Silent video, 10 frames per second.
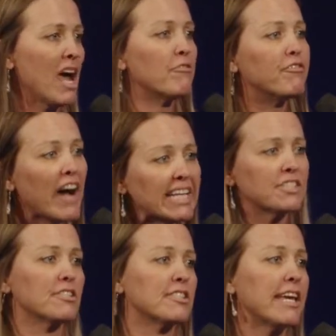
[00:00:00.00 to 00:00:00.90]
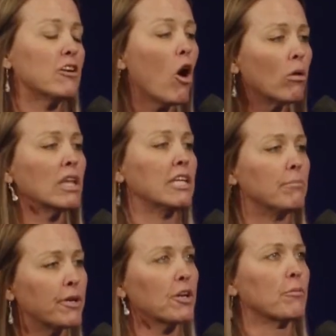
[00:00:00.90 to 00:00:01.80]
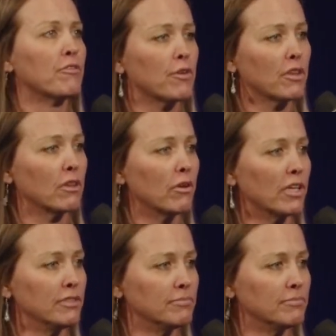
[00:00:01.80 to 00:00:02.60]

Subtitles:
Fight to stand holy and pure before the Lord.